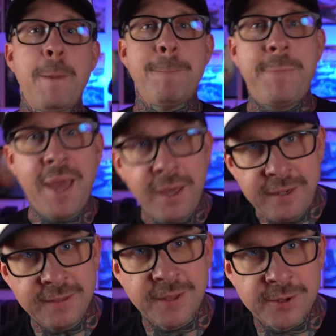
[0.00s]

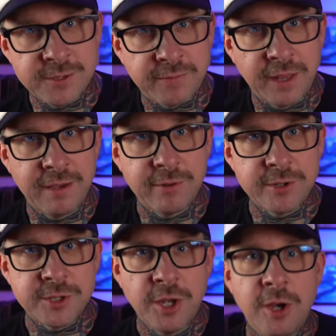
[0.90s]
banning those
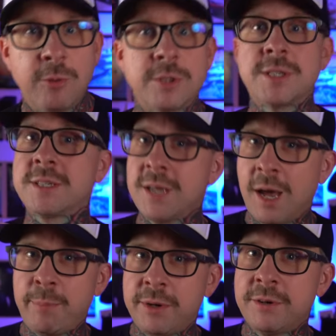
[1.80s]
flavors would
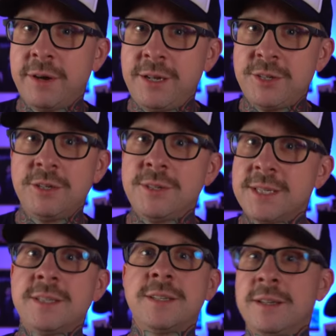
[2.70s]
stop underage use
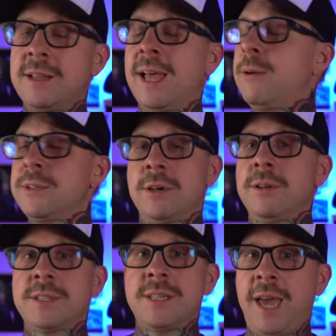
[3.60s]
and still allow
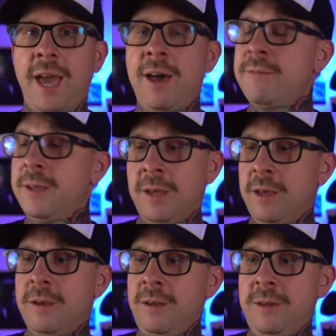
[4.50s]
adults to have,
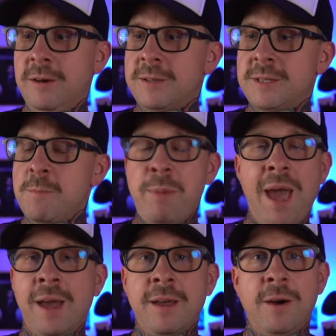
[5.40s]
you know,
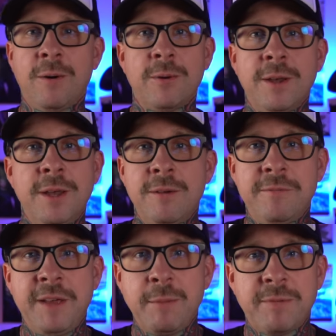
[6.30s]
tobacco
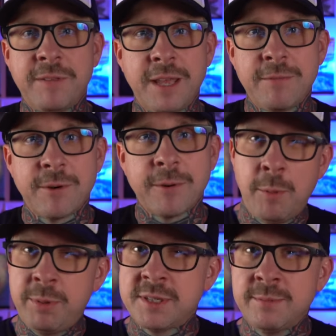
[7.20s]
vape flavor. I'll
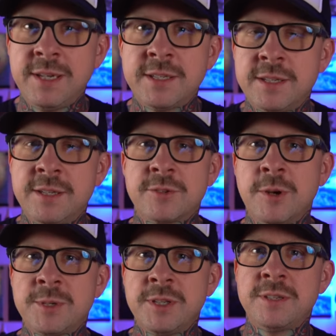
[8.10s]
put some links in the
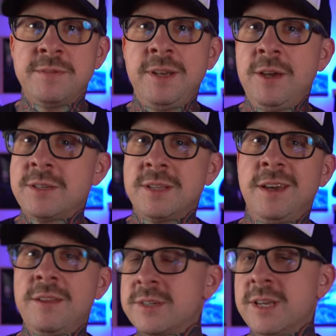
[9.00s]
description of this video to the
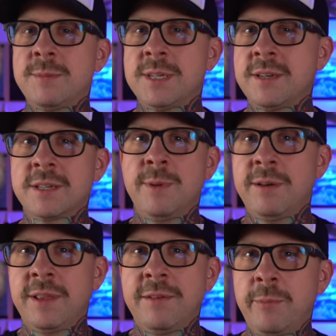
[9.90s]
other times I talked about
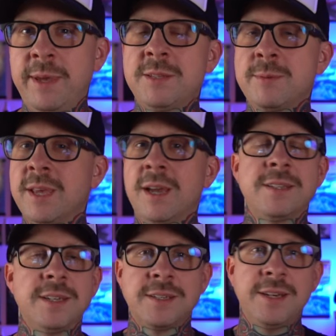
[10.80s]
flavor bans, but like I
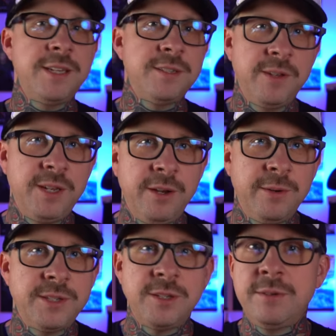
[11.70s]
said, today's video
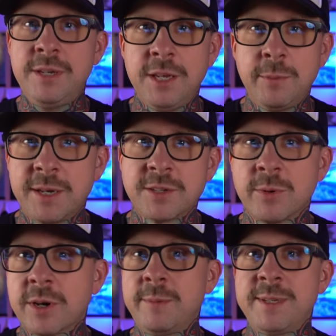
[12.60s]
is unique because
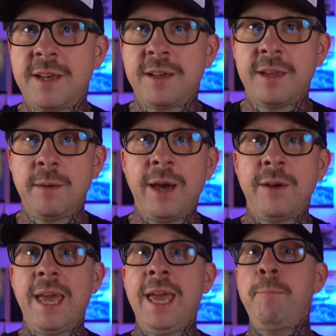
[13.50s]
we're gonna be talking
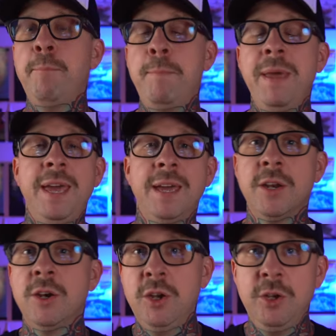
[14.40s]
about a
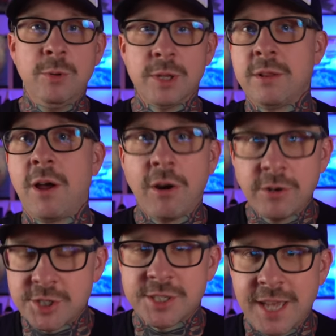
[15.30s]
big, new,
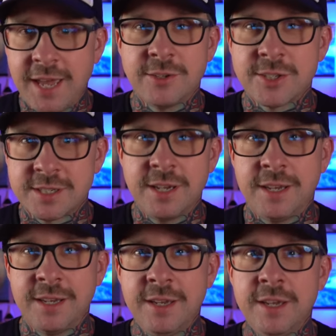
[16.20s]
large scale
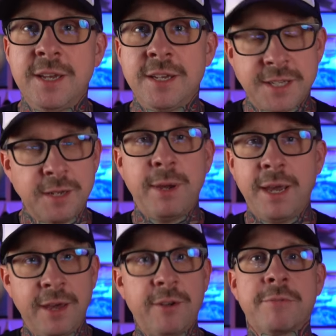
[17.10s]
study done by
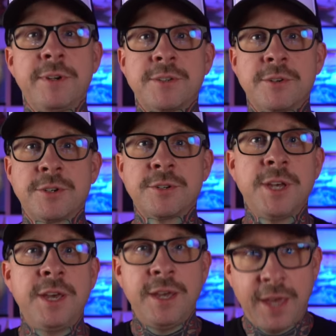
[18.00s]
health researchers
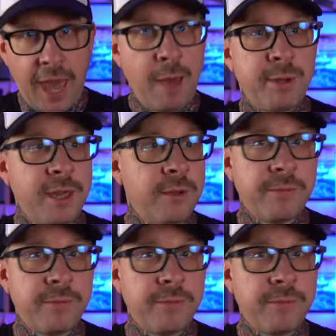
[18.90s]
Abigail